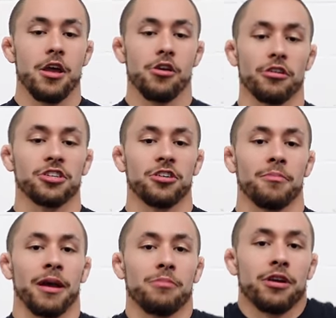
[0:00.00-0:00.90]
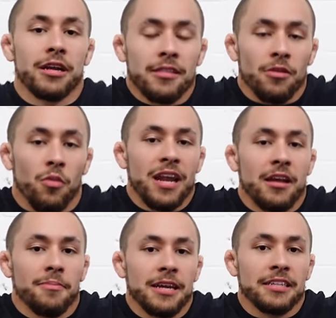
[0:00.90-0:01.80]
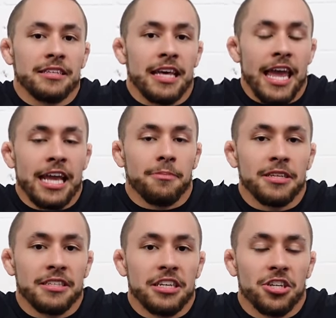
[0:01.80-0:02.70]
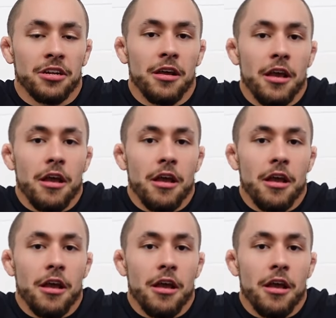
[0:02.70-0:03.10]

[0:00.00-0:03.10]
you're gonna start by bringing the weight up into the hang position.